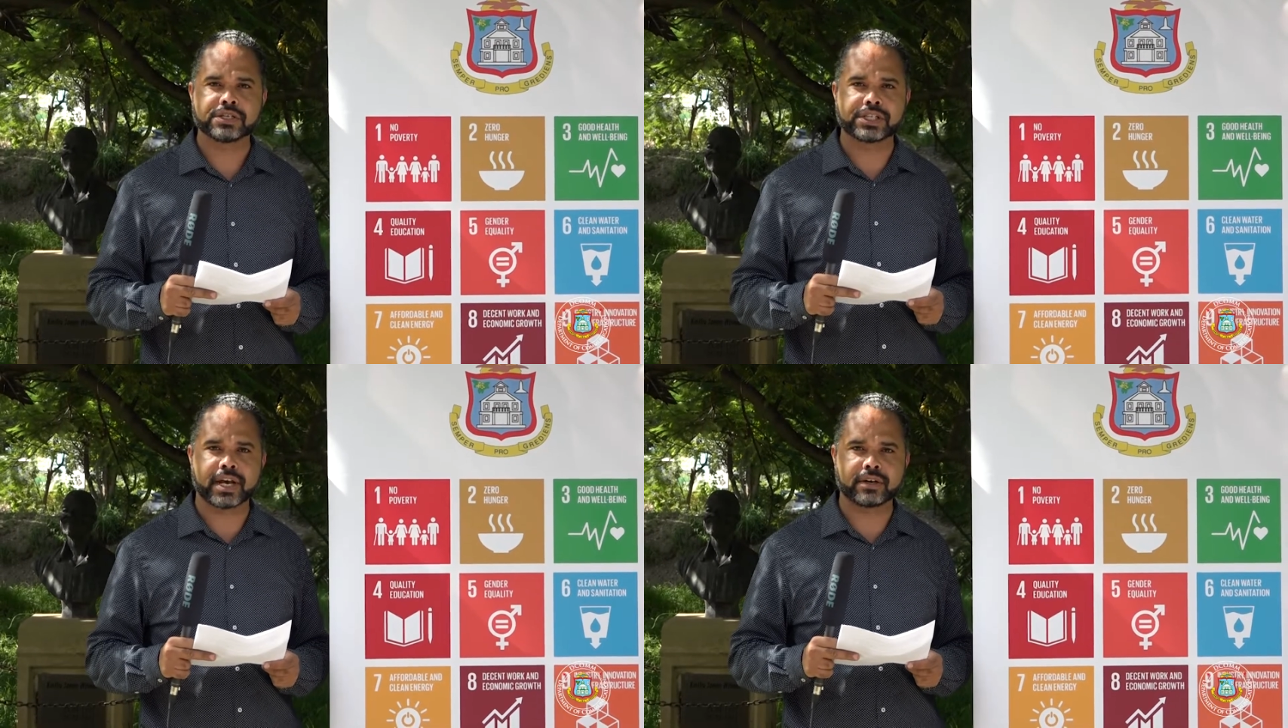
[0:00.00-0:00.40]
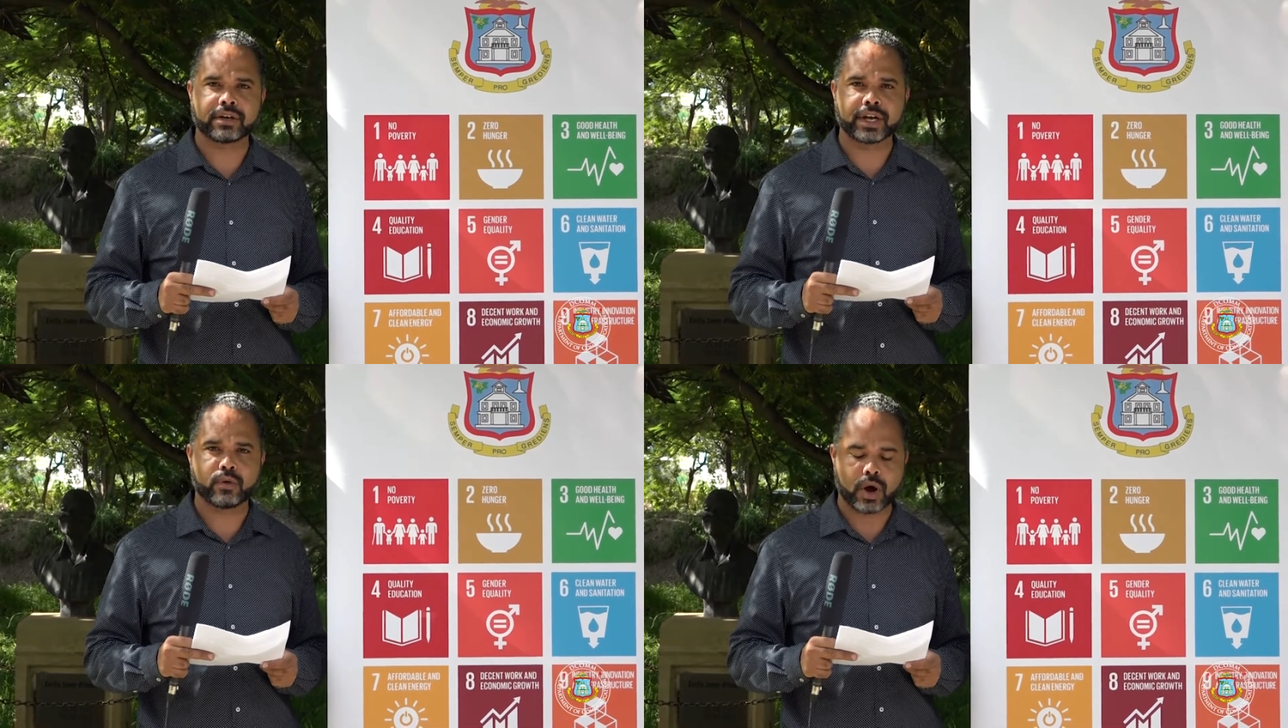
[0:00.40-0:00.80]

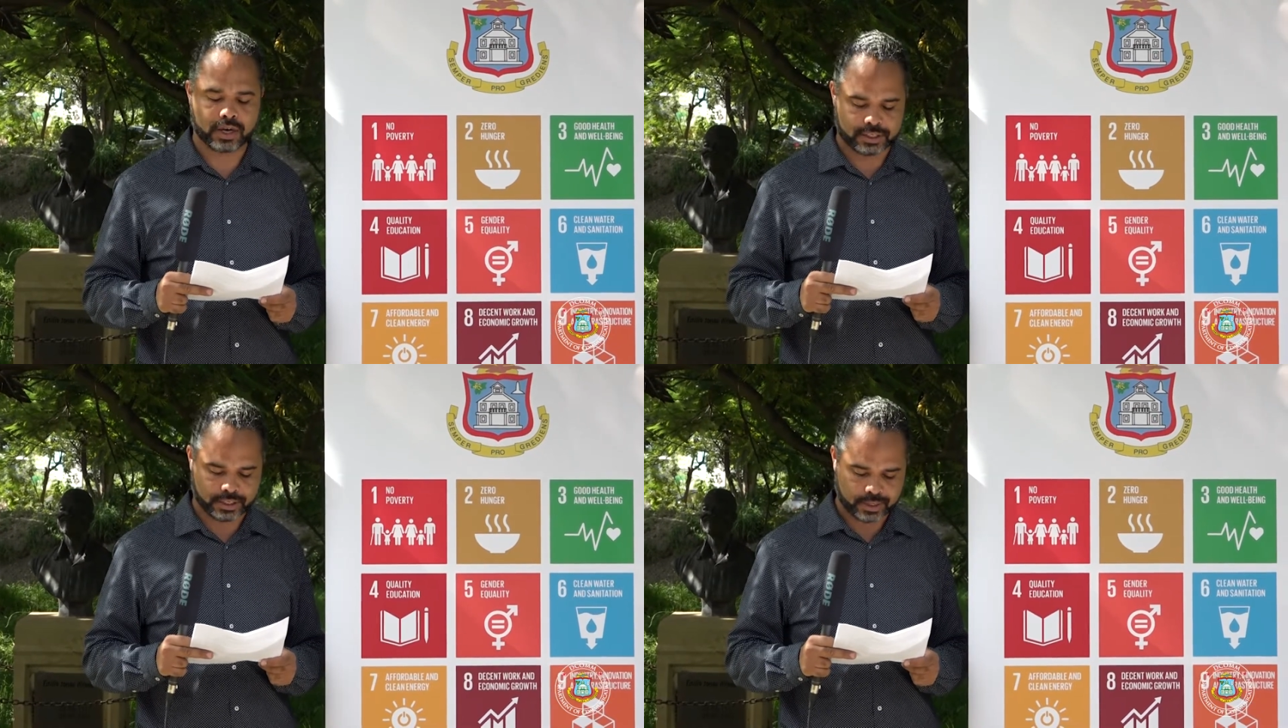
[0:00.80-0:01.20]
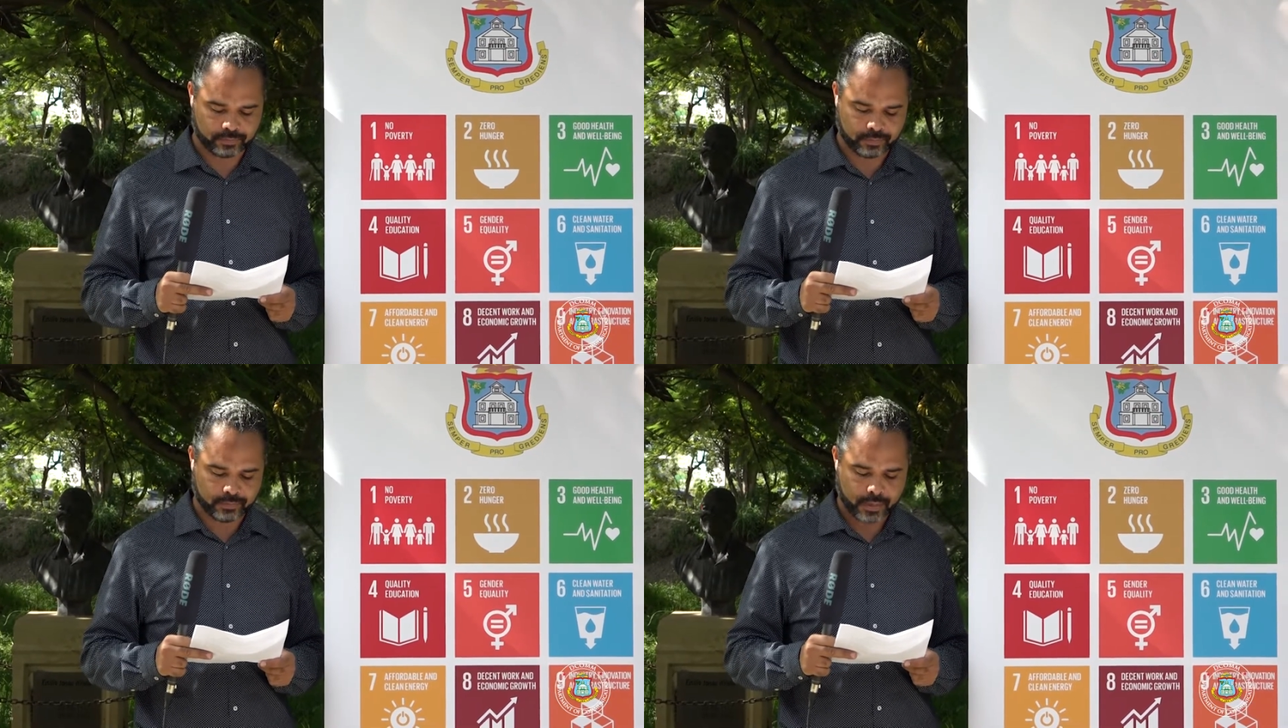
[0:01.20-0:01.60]
gender equality,
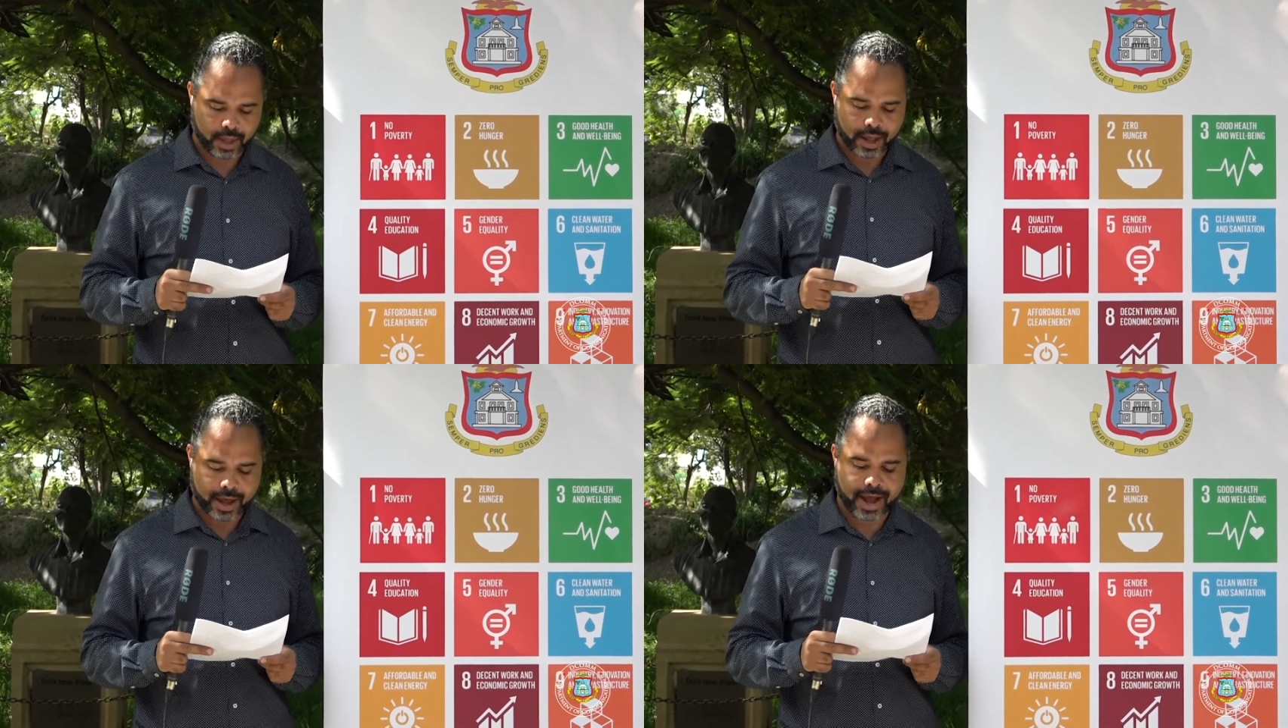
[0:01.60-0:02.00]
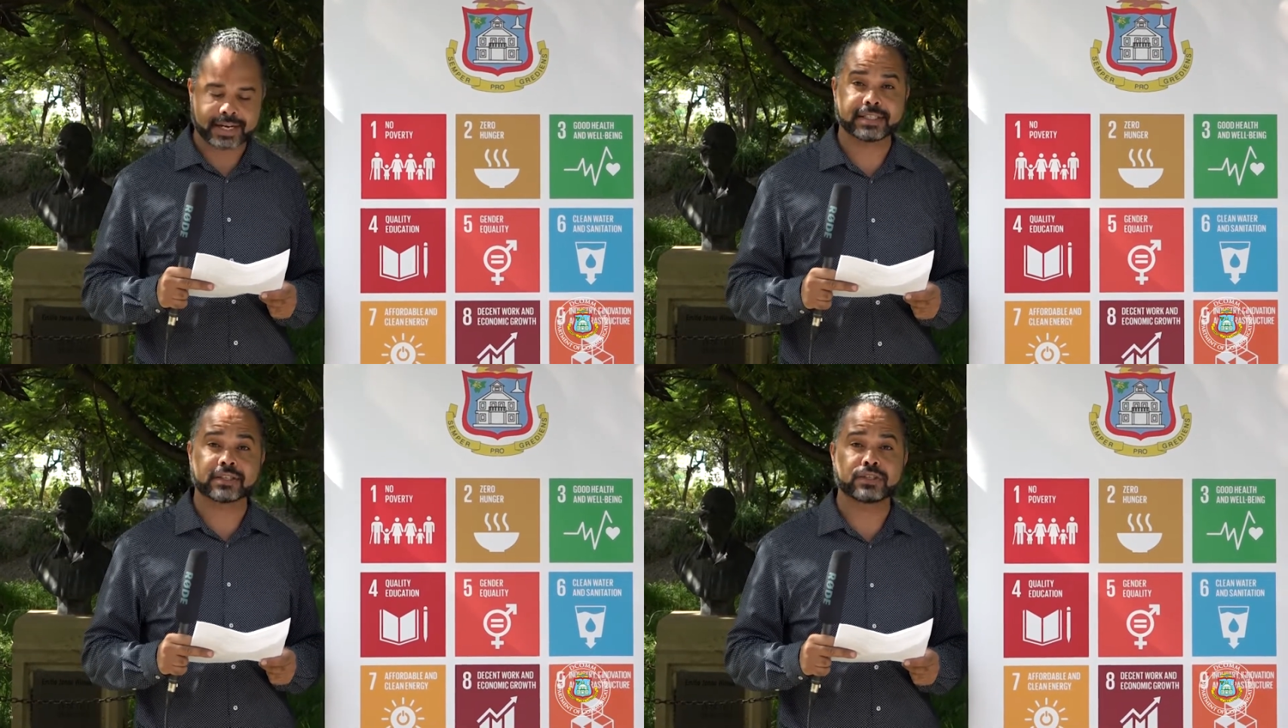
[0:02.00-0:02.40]

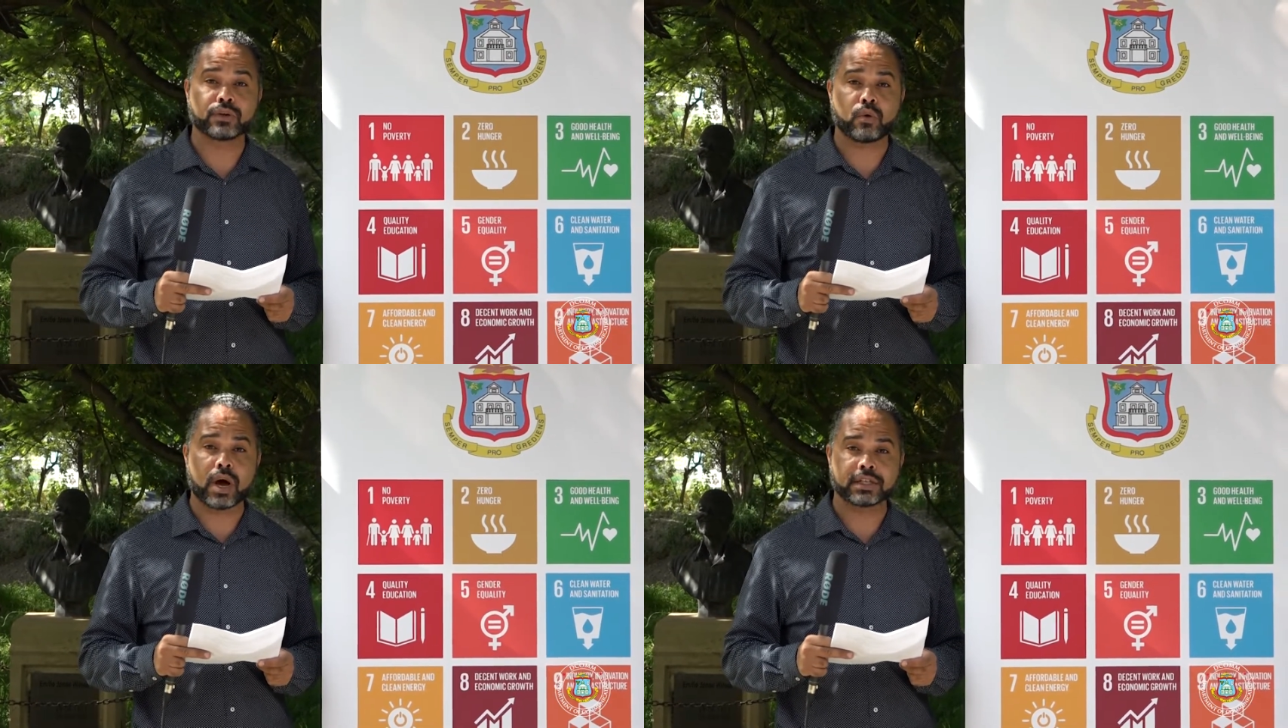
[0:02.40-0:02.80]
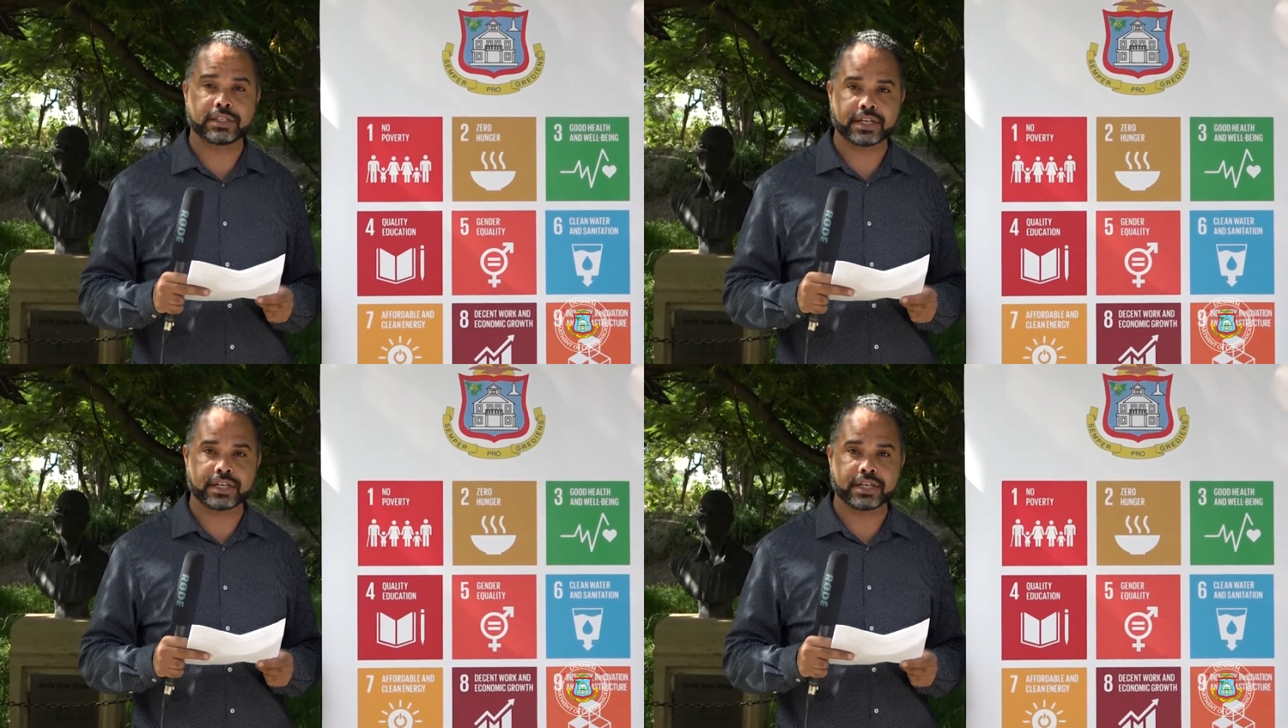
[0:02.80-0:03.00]
access to quality